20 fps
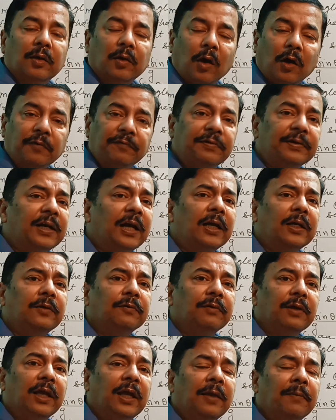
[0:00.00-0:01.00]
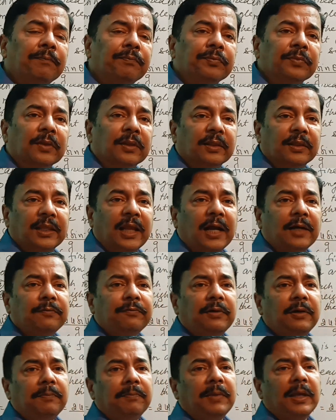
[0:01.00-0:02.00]
confident way,
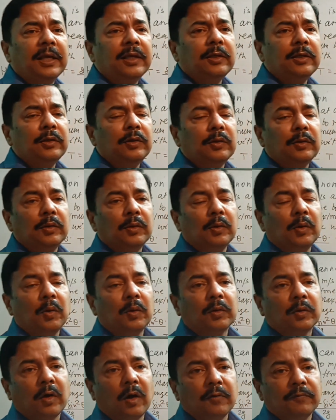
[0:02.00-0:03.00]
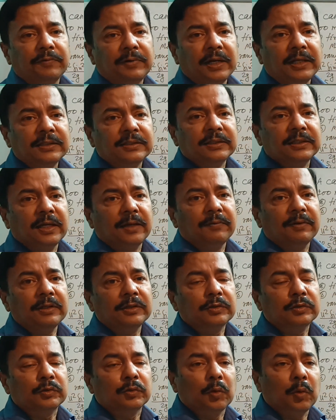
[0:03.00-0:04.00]
that will make your confidence
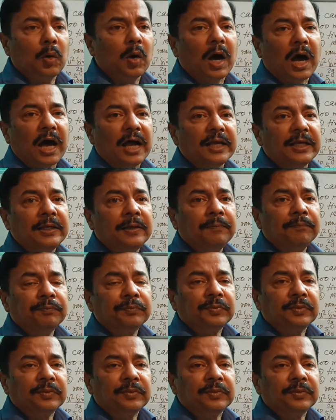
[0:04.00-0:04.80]
level so high